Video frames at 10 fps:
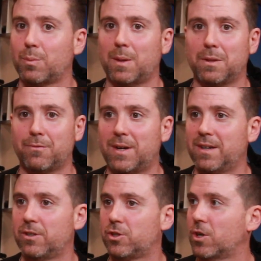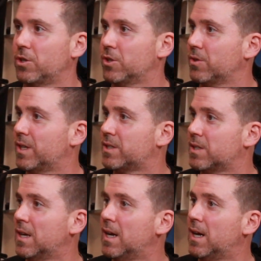could probably find a charger
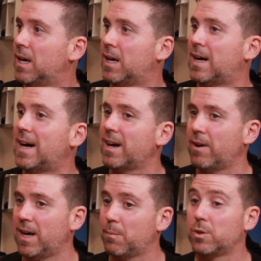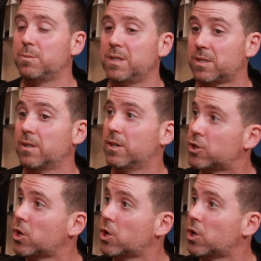that's a higher amp, which means it's going to